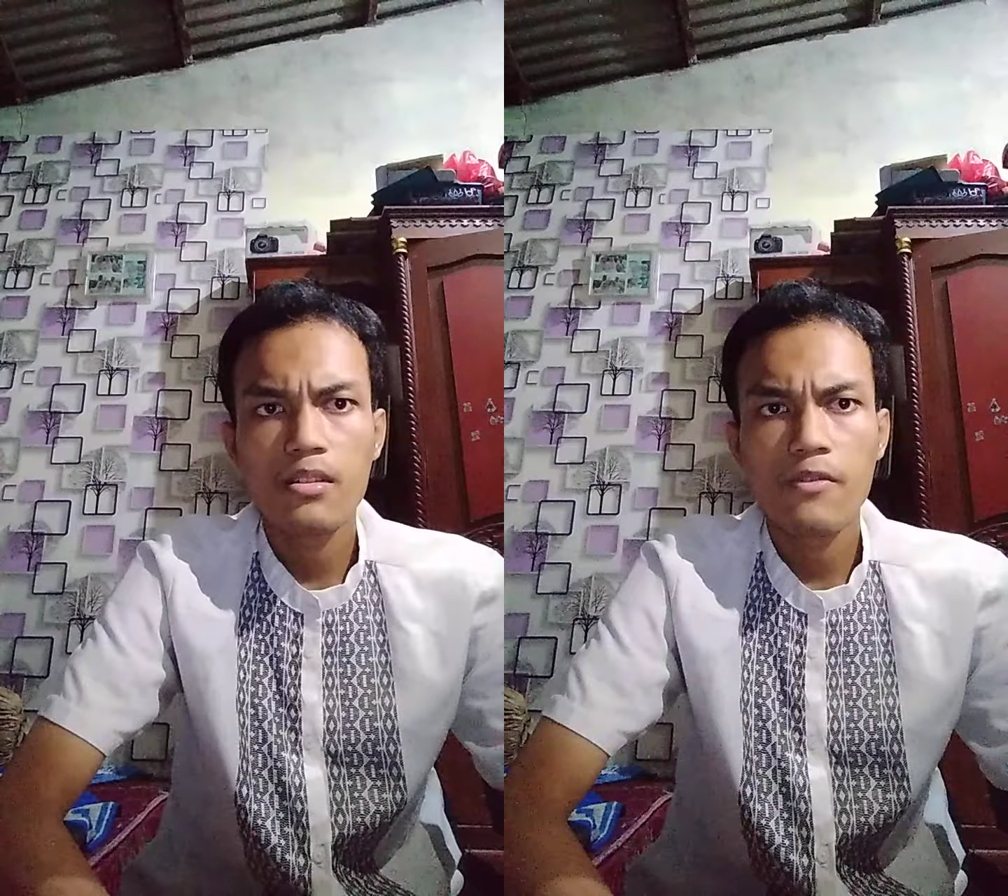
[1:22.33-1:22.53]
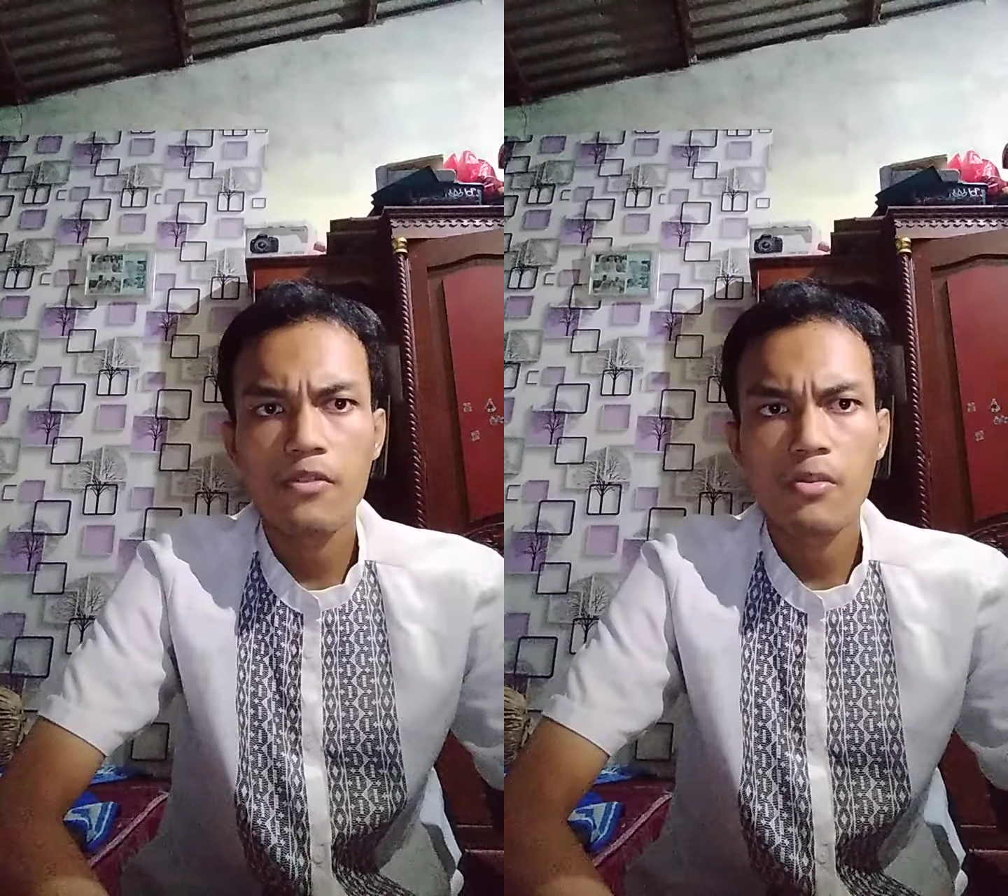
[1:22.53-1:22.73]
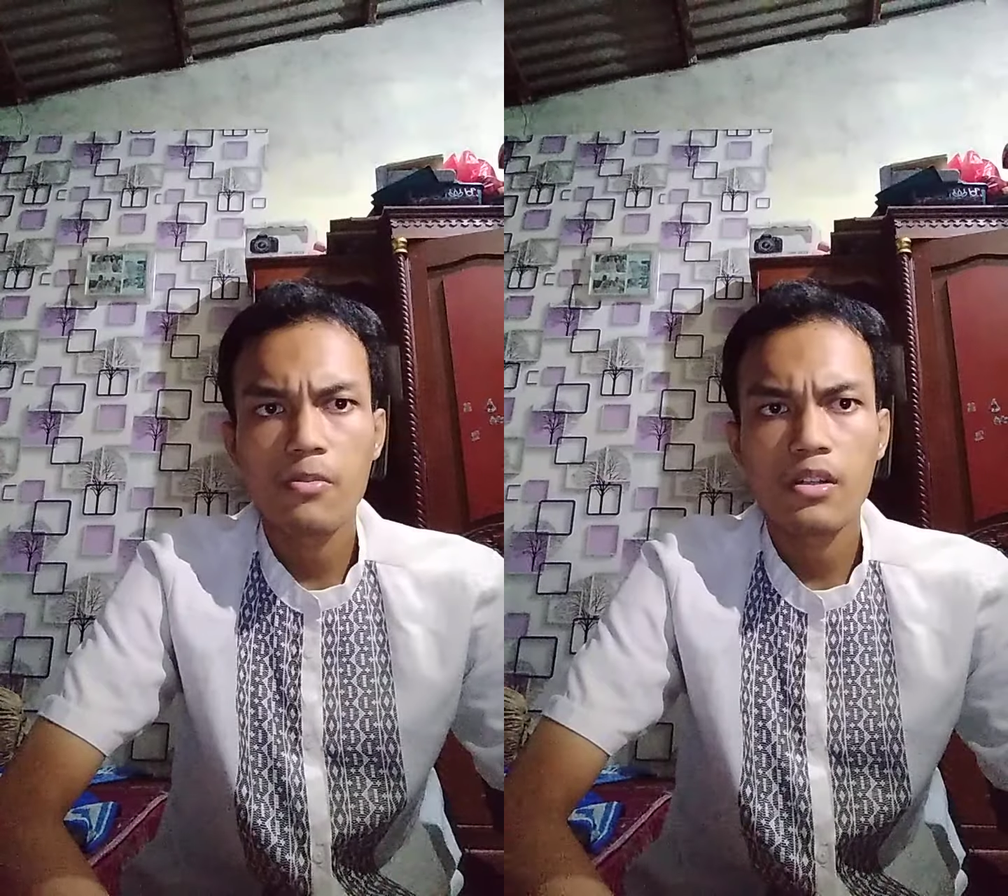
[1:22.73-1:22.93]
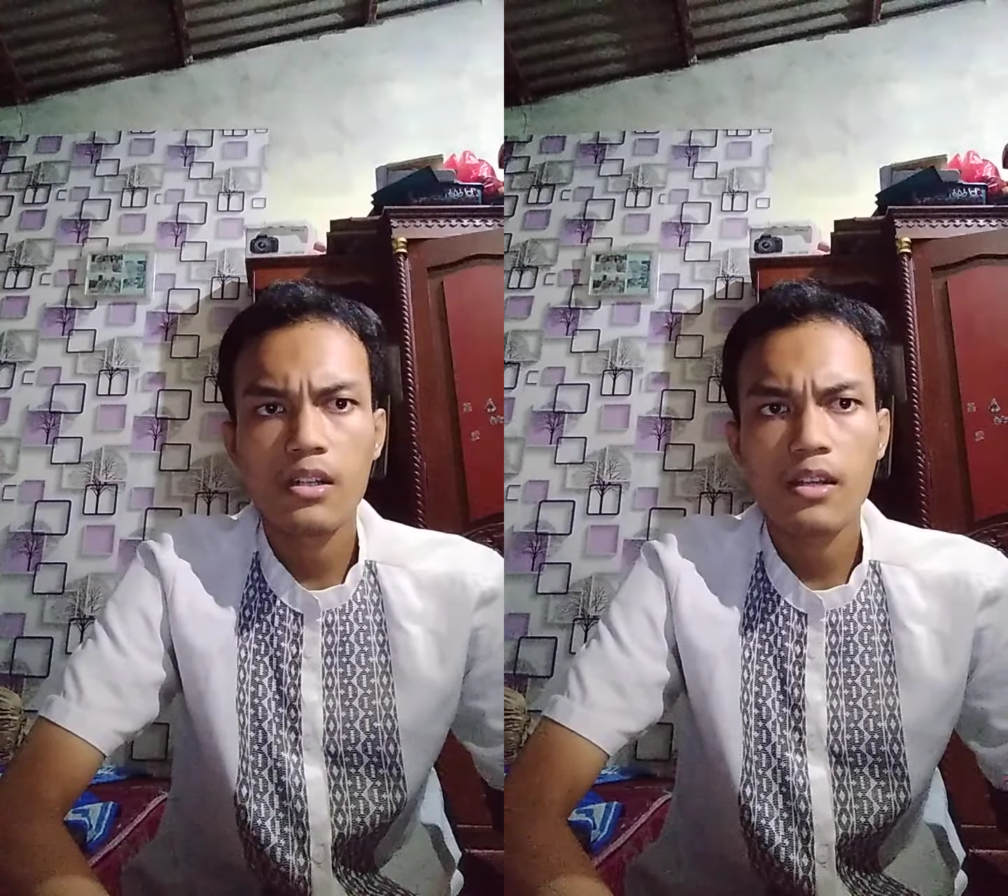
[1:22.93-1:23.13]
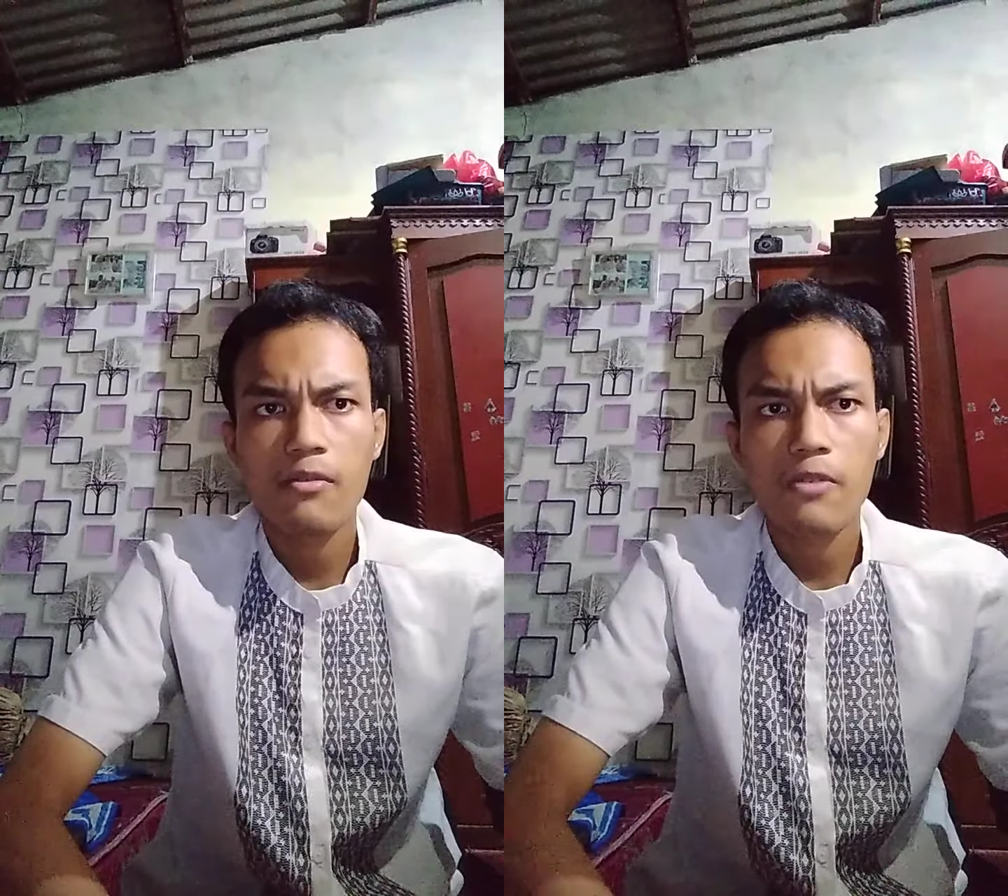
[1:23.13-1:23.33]
development
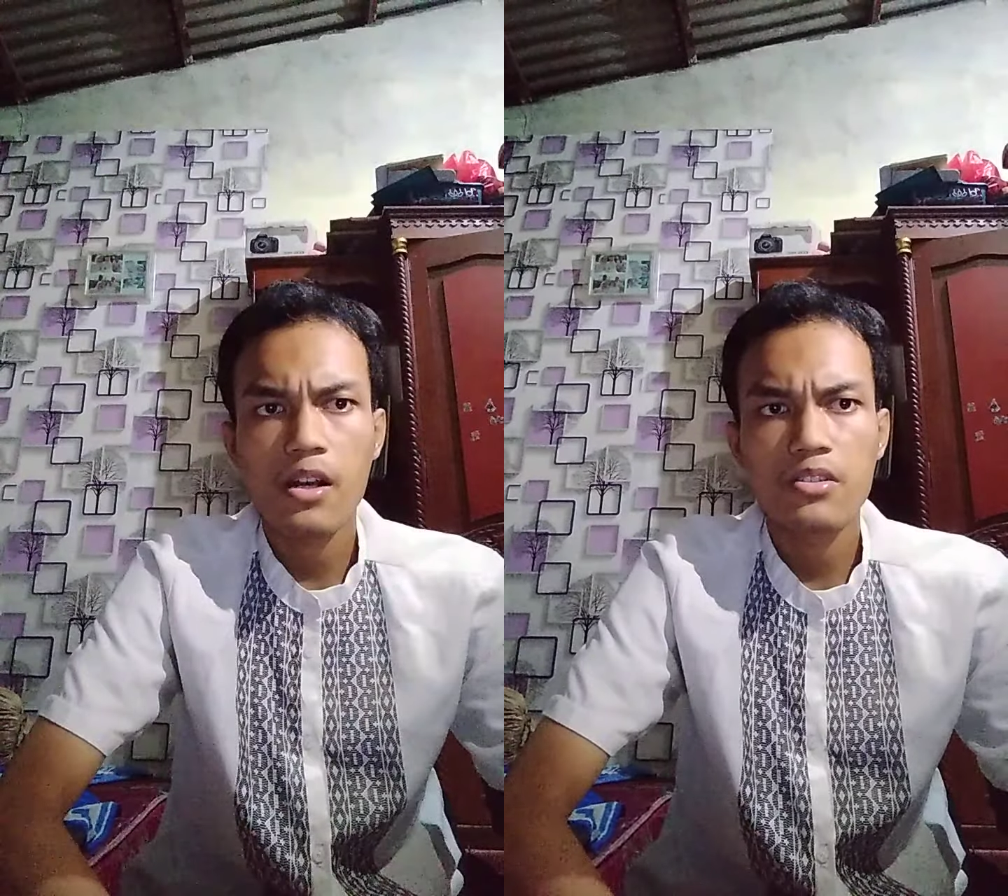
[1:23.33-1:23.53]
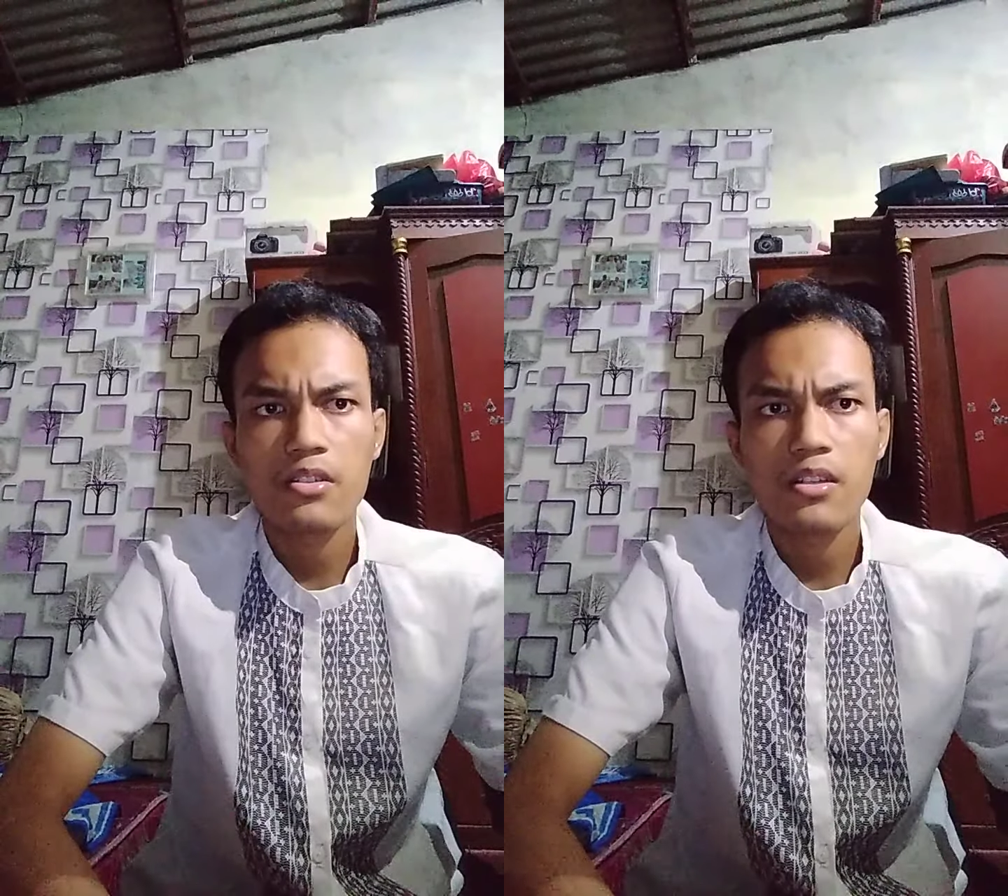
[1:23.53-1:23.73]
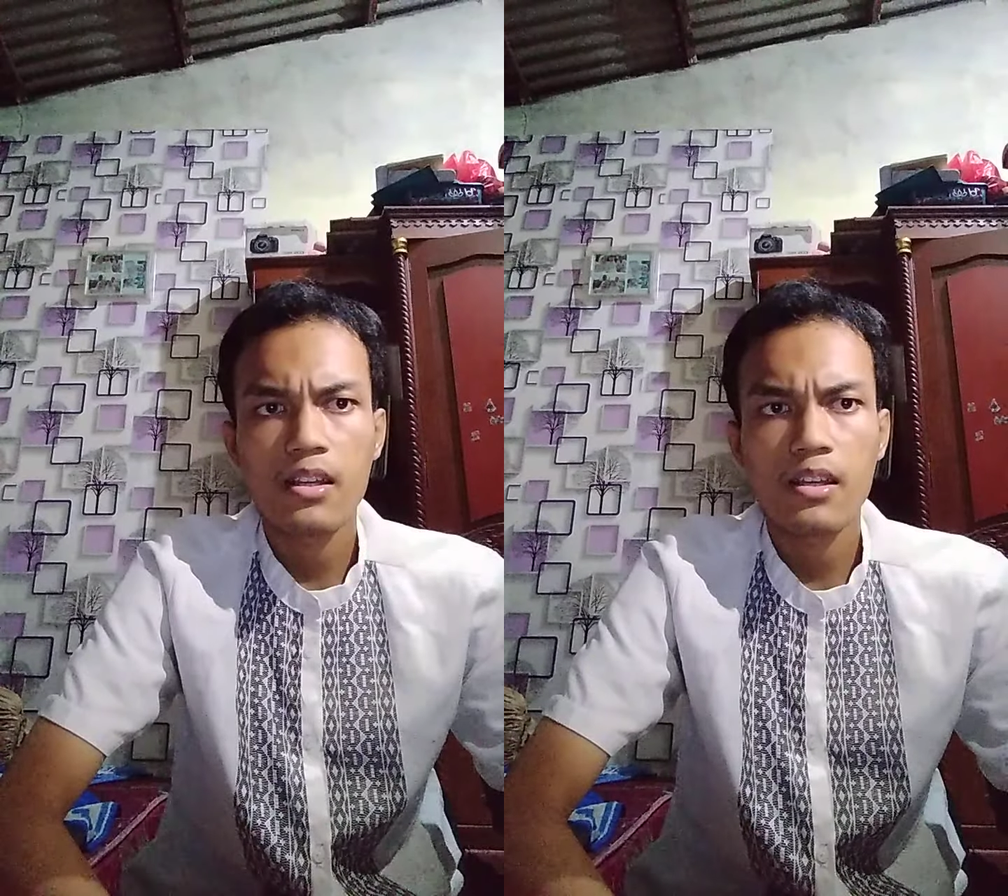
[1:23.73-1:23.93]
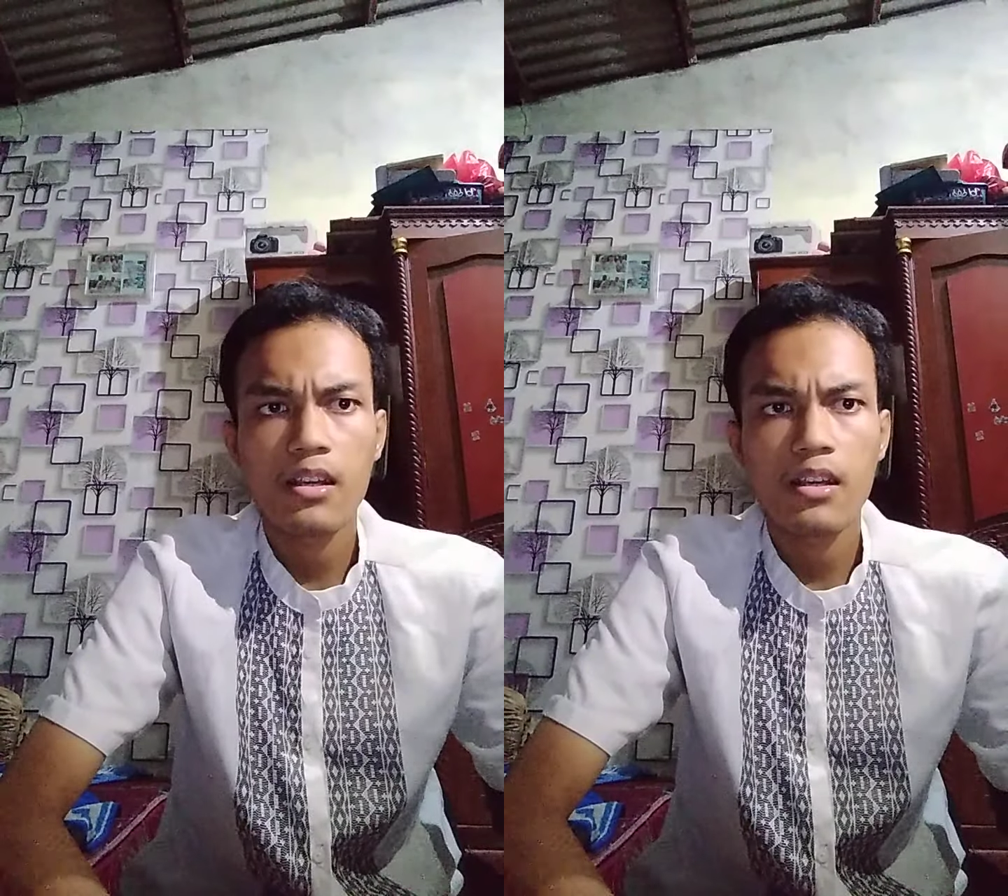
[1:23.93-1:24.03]
and functioning